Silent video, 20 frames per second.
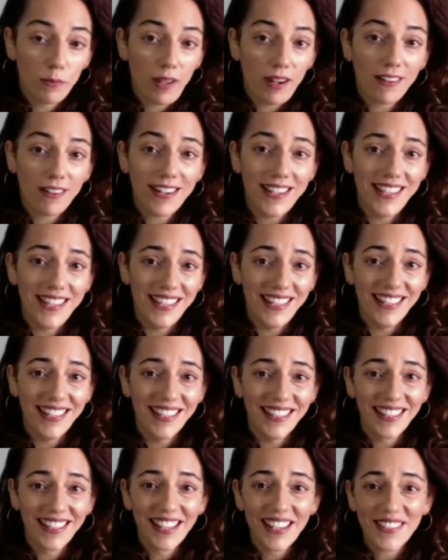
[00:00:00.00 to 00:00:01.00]
married.
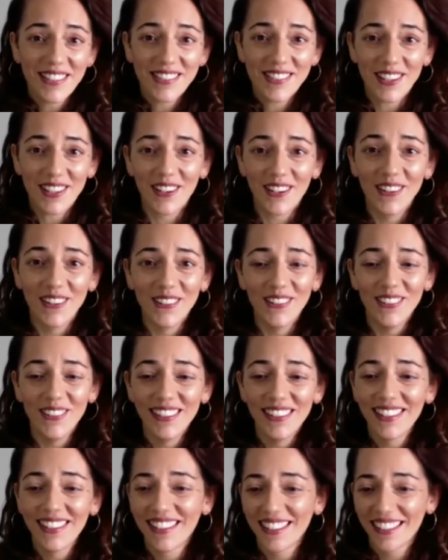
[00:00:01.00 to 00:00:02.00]
so,
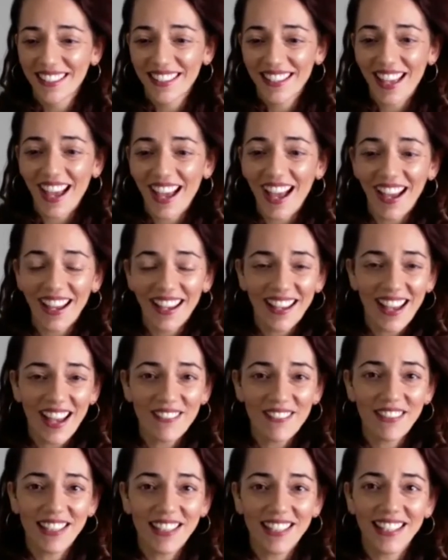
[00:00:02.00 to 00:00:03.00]
yeah, I
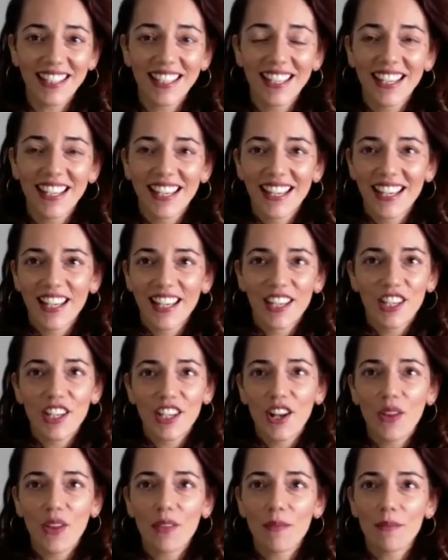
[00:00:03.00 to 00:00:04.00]
mean, you
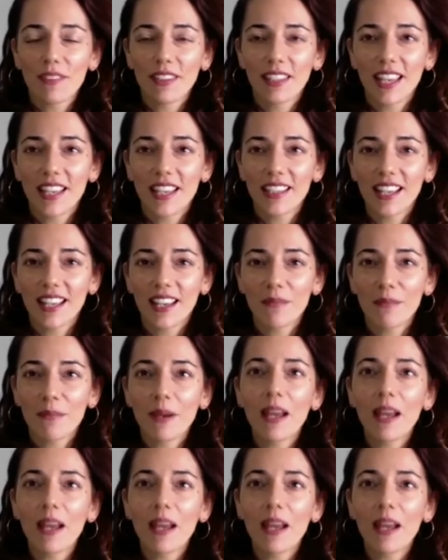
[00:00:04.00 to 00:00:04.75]
know, the it.